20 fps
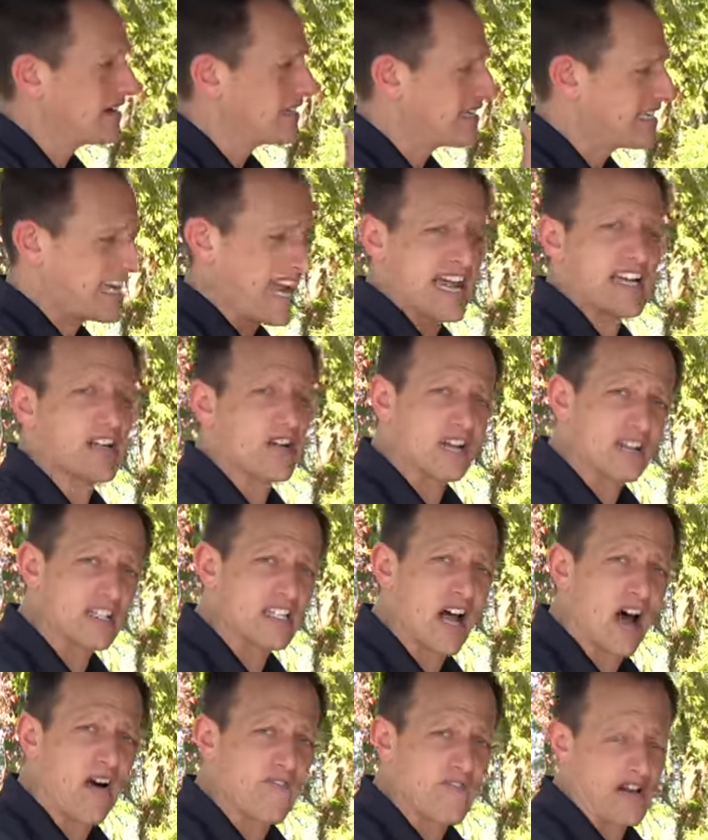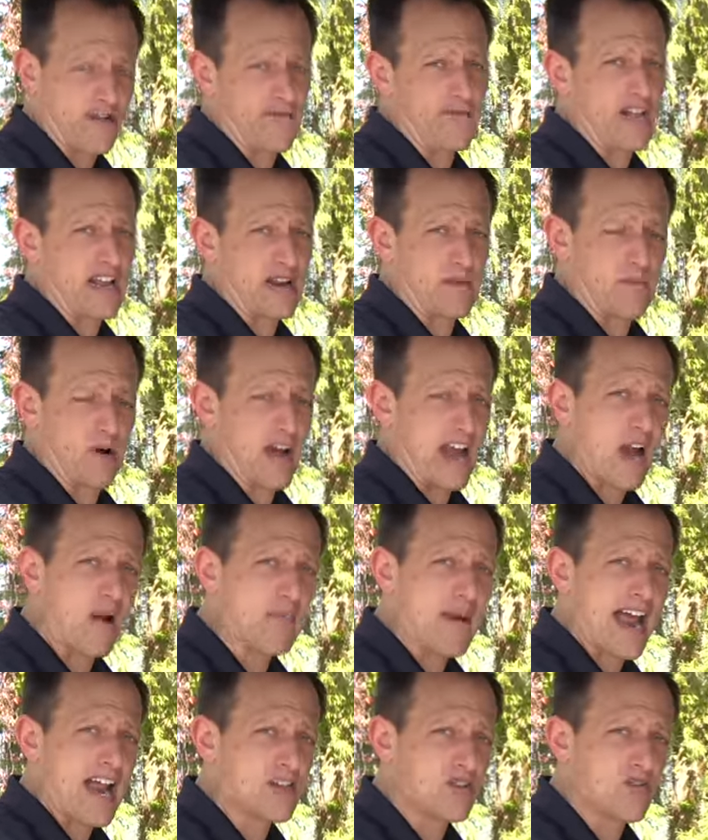get yourself an inflatable air
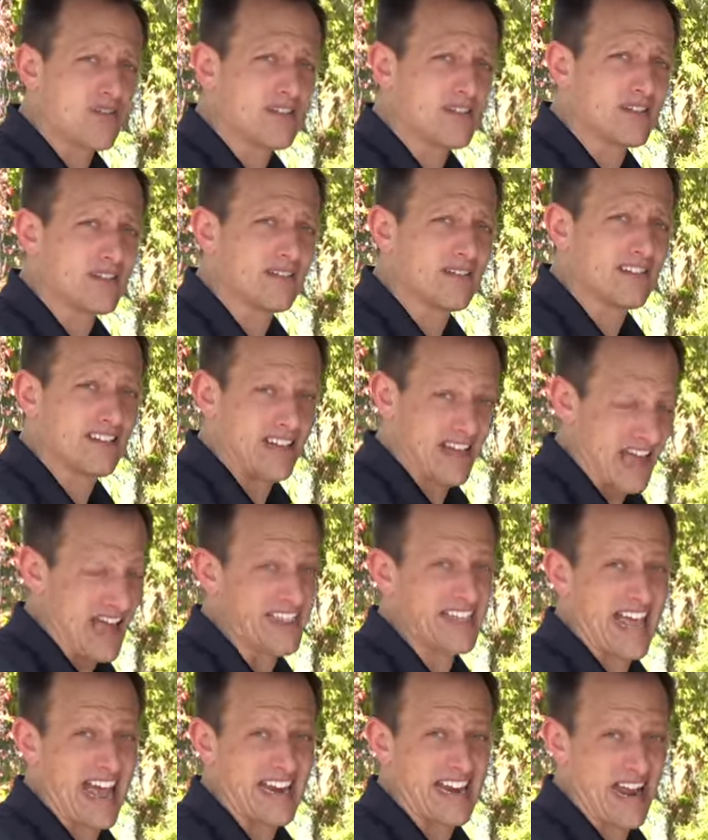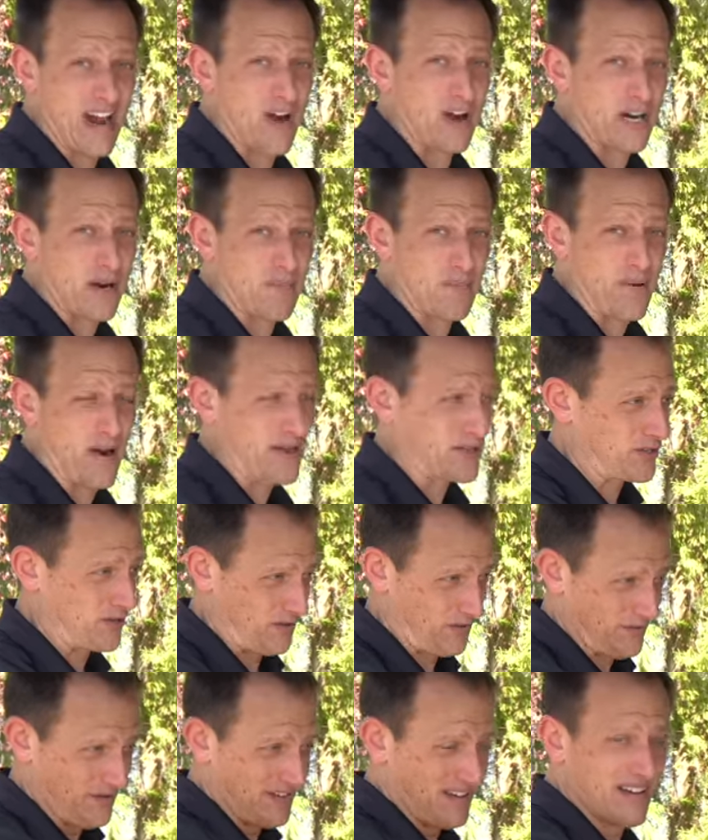mattress and that air
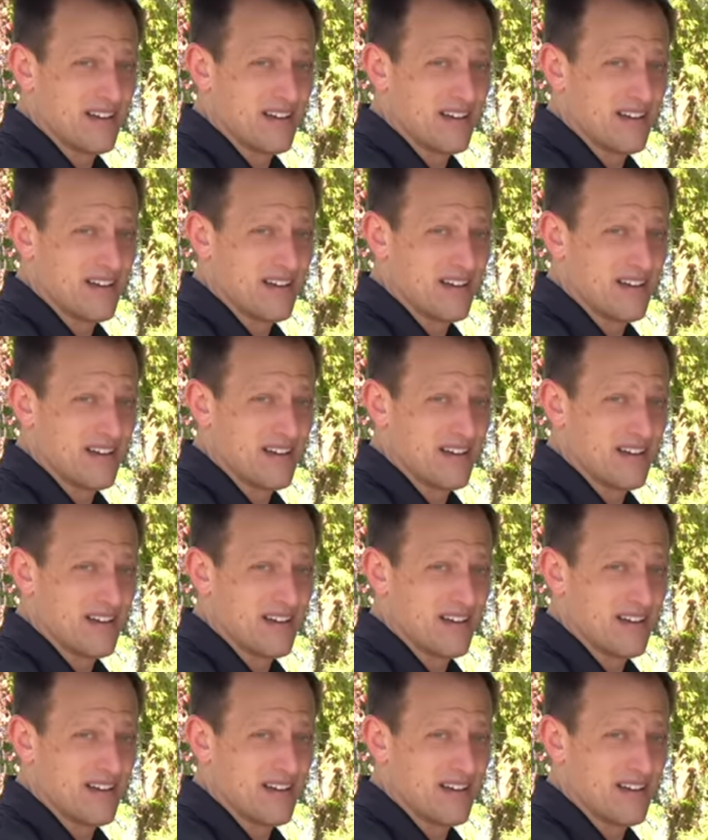compressor.